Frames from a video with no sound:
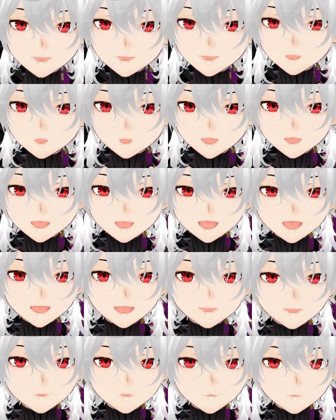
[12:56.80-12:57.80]
menu,
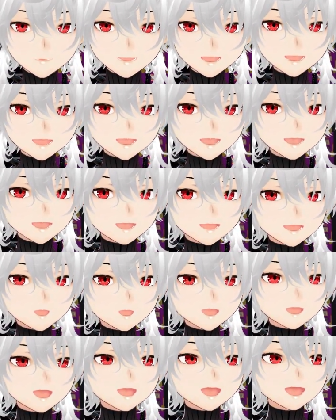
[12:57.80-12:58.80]
which is
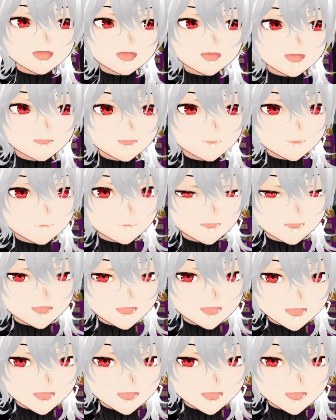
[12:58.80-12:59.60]
again still